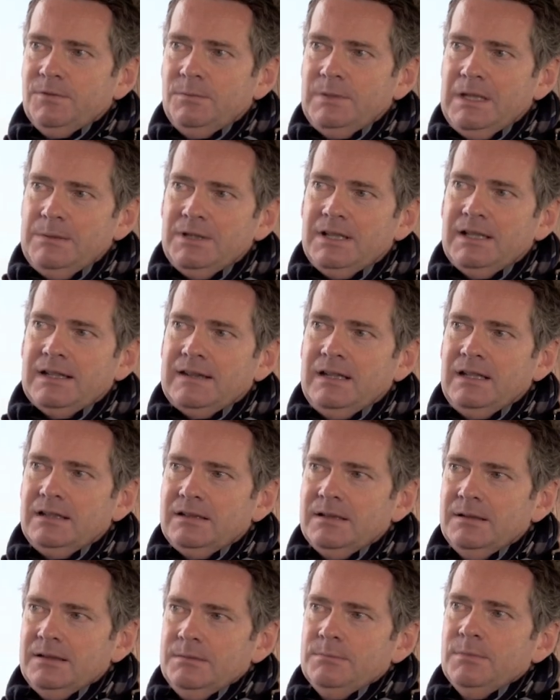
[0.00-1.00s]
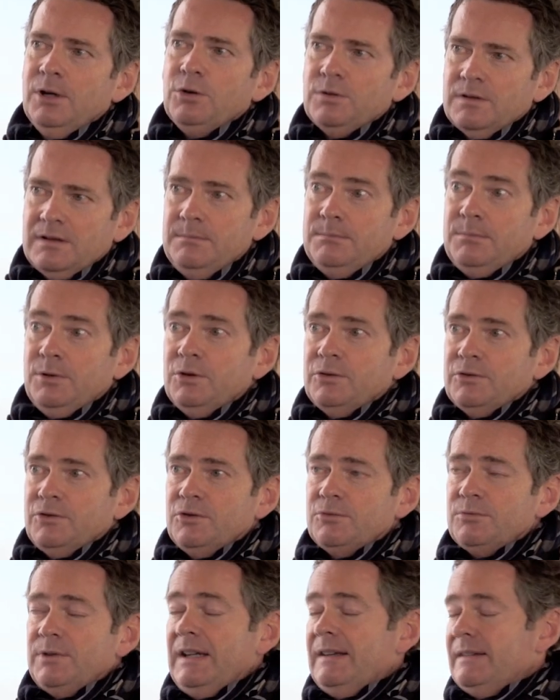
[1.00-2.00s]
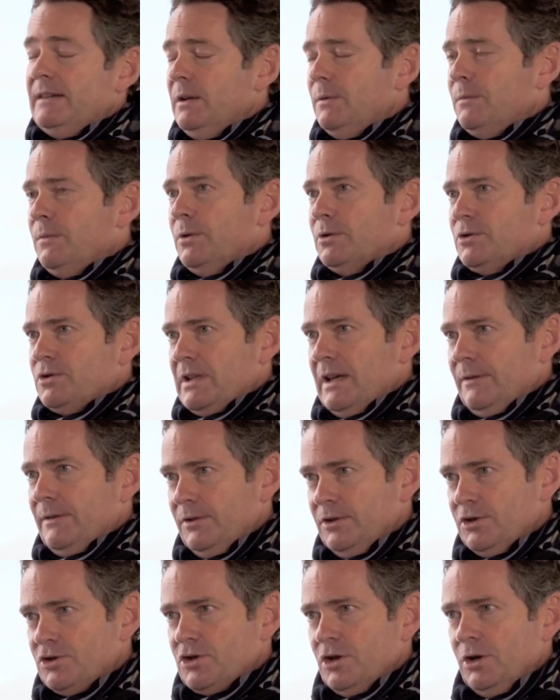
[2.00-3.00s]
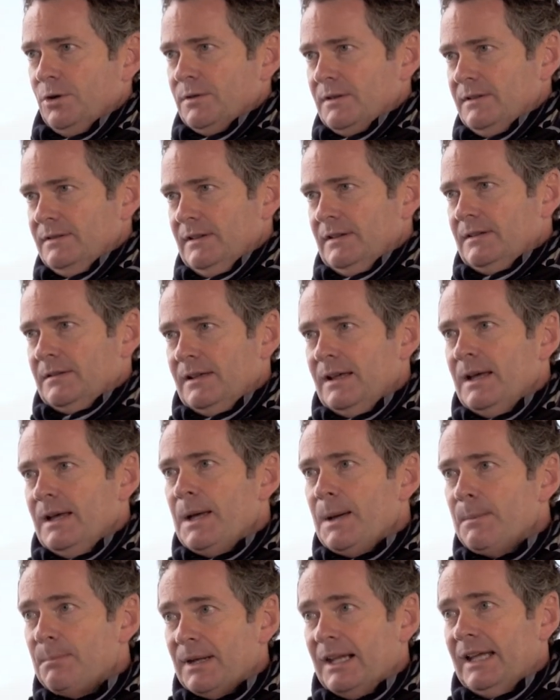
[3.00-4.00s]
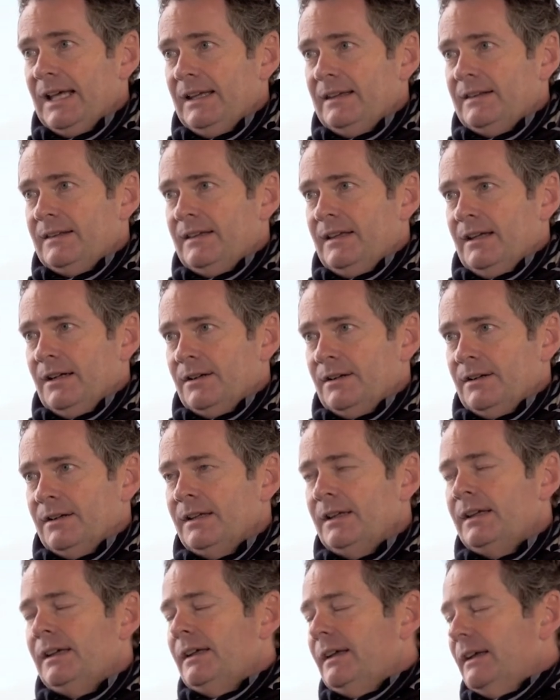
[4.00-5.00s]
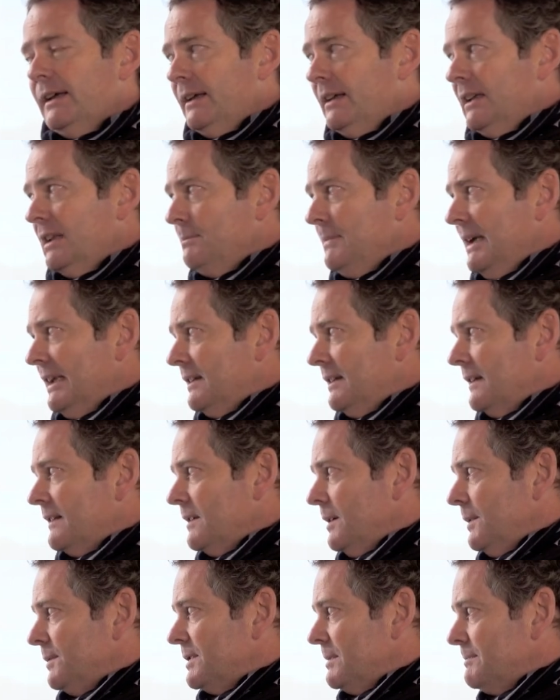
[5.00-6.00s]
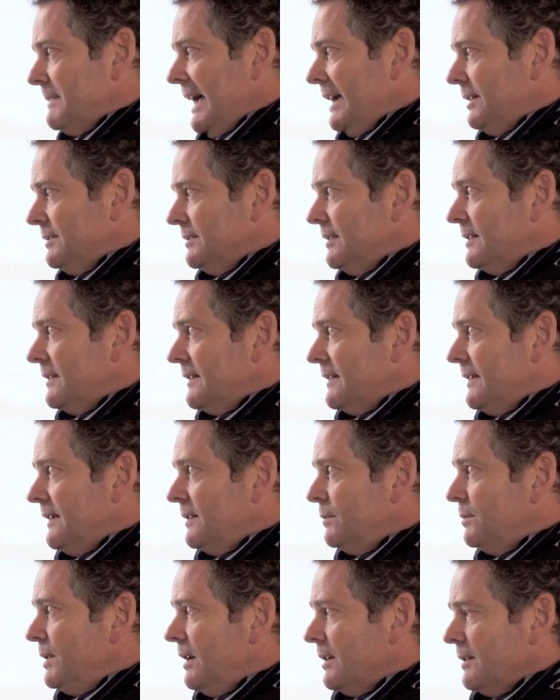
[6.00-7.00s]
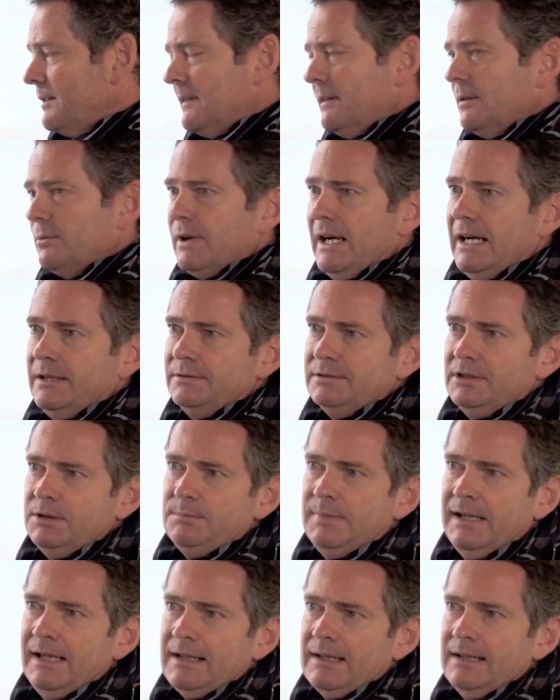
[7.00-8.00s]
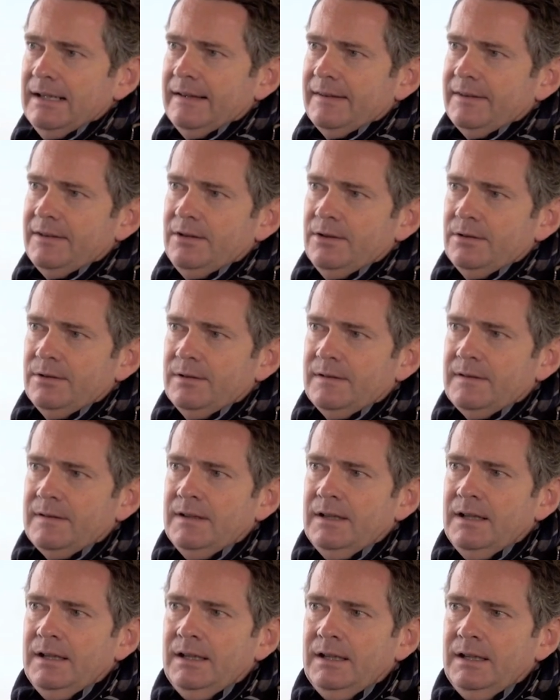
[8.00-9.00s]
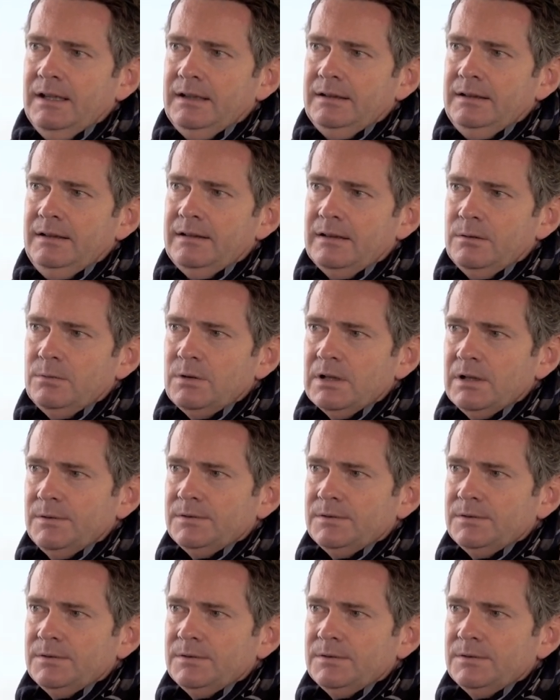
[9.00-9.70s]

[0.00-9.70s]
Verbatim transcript: for me. But I think that the most important reasoning for having chosen this place here in the middle of the mountains is we are surrounded by glaciers. These are one